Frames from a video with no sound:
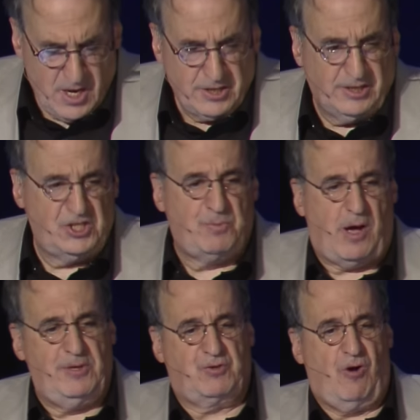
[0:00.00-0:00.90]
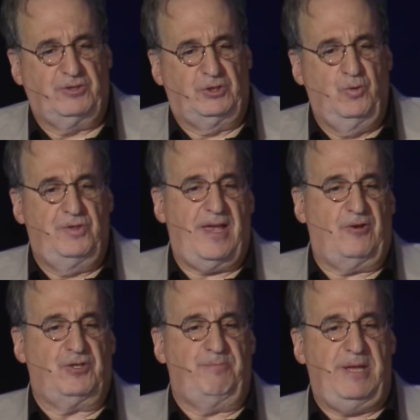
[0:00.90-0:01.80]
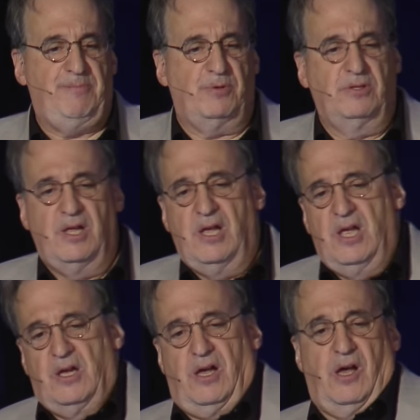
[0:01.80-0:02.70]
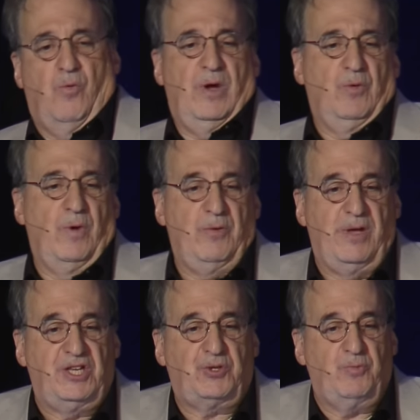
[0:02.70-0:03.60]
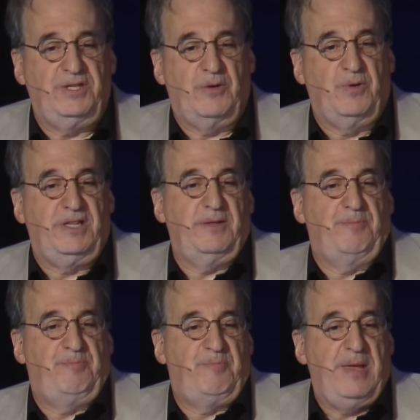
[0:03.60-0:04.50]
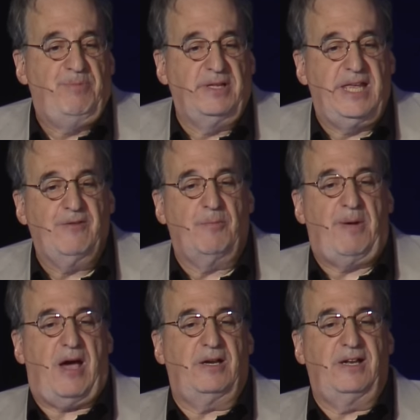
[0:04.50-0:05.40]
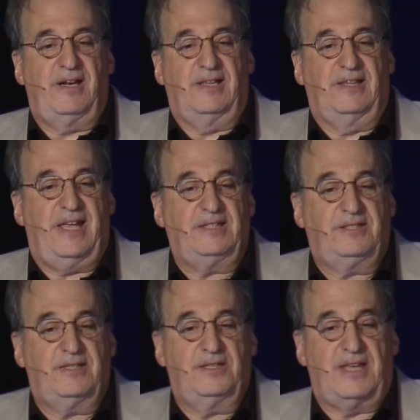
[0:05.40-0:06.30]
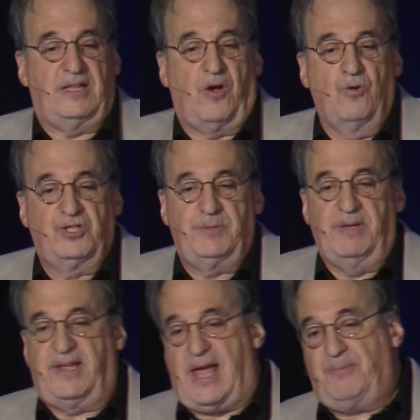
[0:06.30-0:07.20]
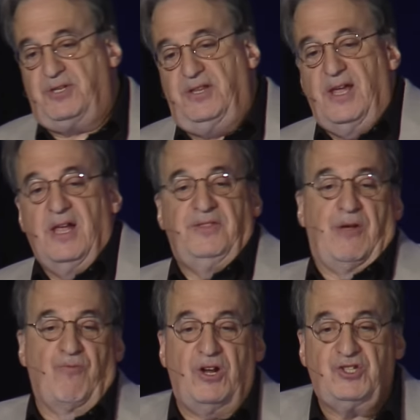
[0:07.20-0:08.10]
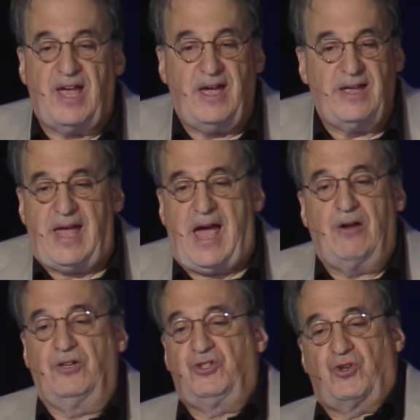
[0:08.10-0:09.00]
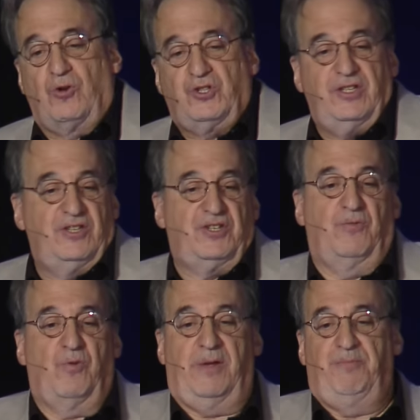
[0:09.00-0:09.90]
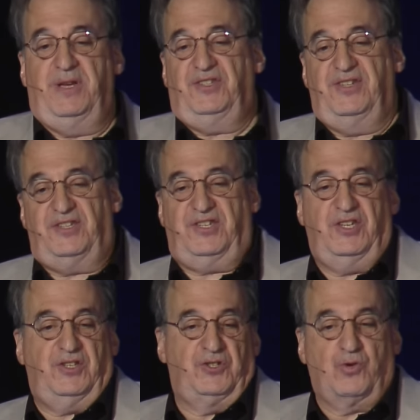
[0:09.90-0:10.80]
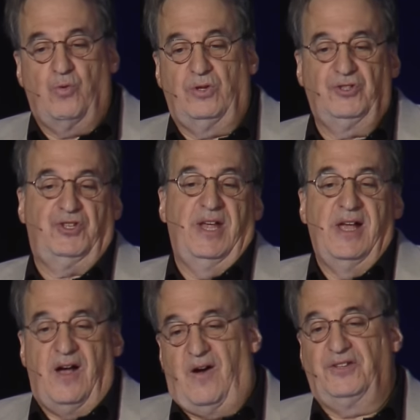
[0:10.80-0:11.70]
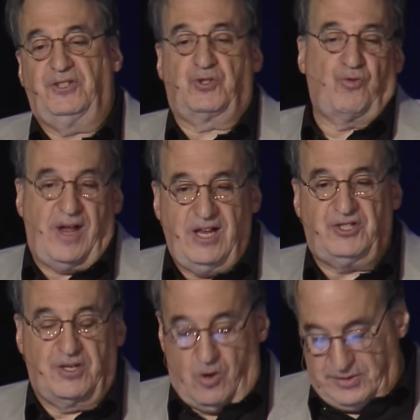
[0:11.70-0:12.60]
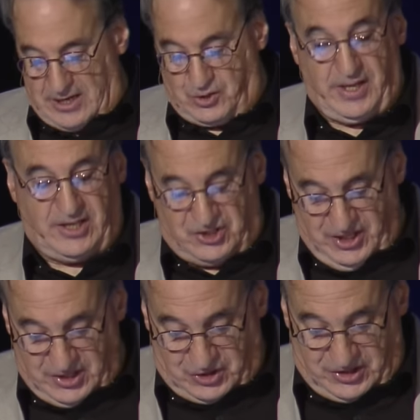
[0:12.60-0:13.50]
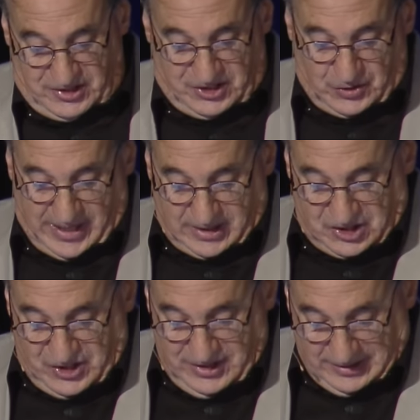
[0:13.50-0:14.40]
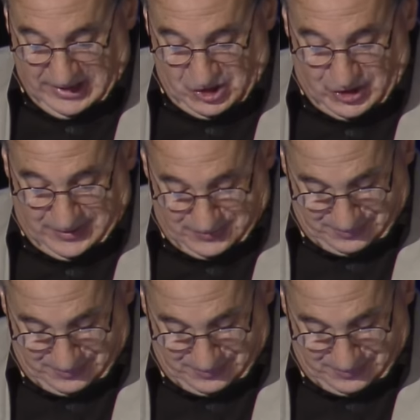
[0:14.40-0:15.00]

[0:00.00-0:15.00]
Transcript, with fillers: The lynch mob has grown to 2,000 people. When the people hear about it in Atlanta that Hose has been captured, they rush out of churches and businesses and schools onto trains to go down so they could see the lynching.